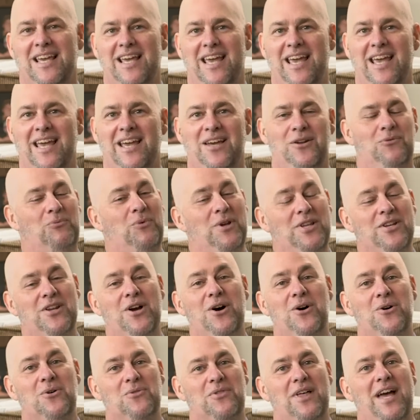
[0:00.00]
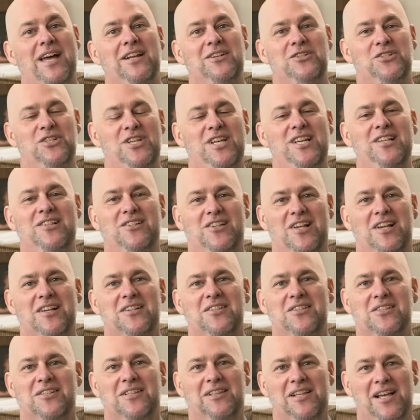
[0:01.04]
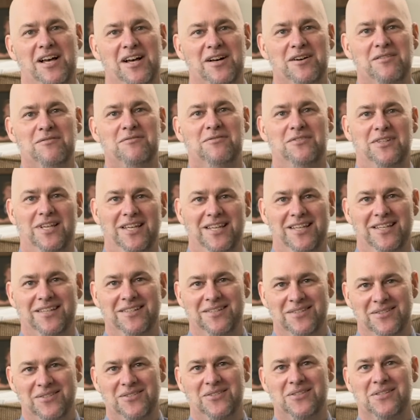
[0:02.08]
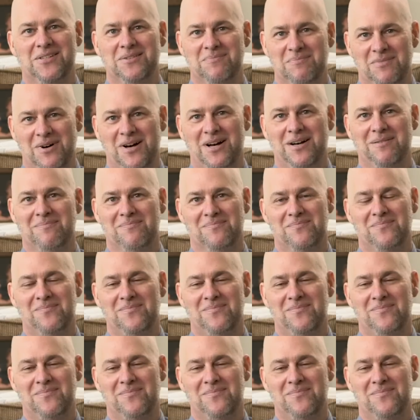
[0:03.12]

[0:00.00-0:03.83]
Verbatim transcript: And we know that Jesus loved his mom.